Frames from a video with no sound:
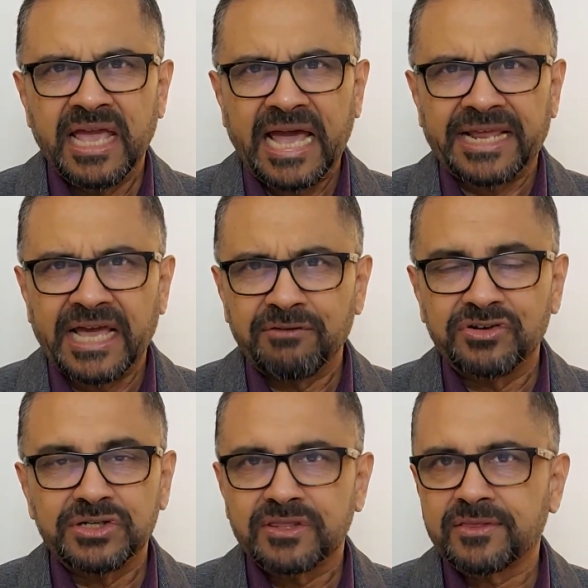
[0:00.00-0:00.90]
And I've
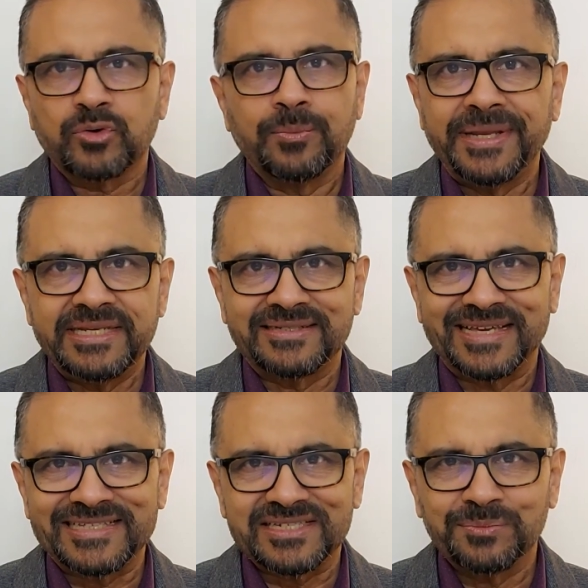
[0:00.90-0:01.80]
heard so many
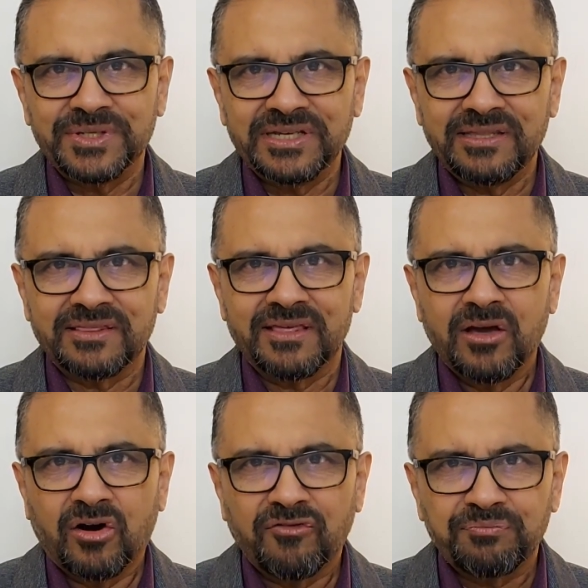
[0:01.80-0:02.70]
testimonies
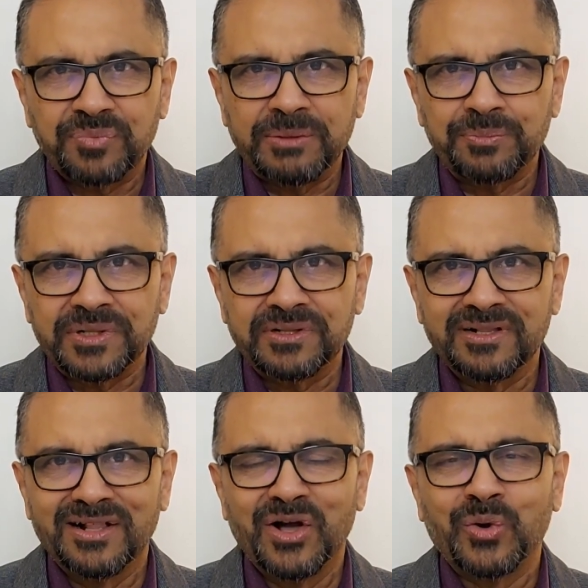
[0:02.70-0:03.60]
of
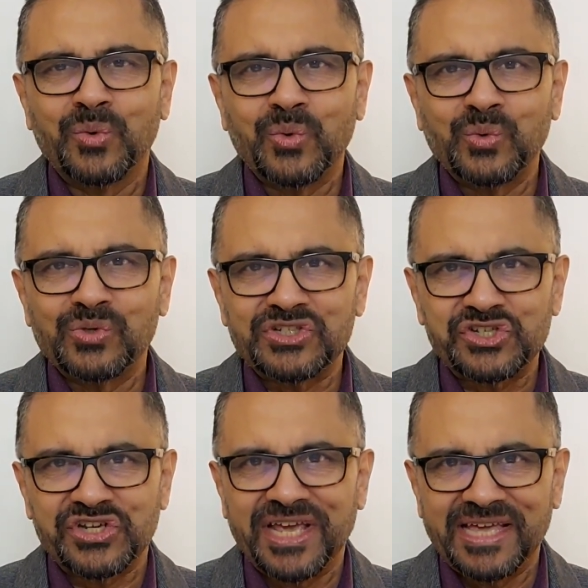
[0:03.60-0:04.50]
people who
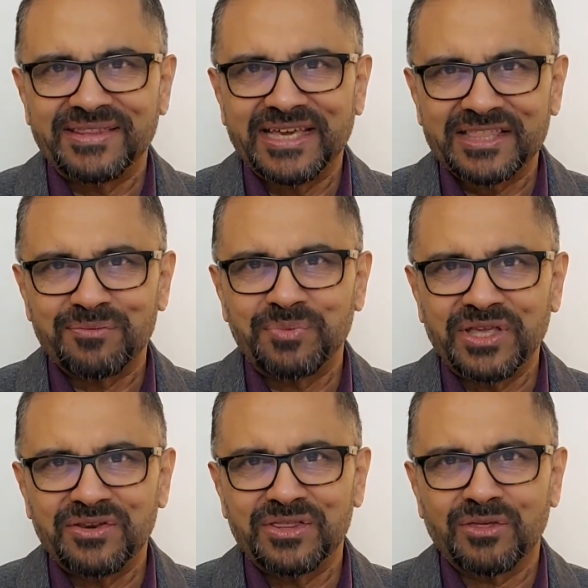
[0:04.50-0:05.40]
share their
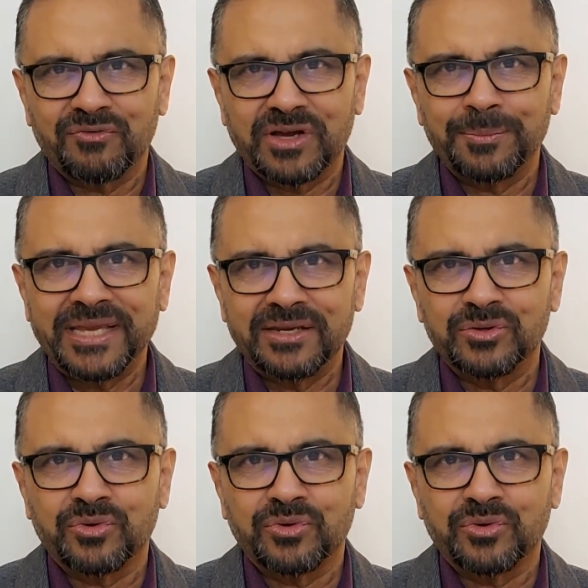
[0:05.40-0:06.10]
experience of coming into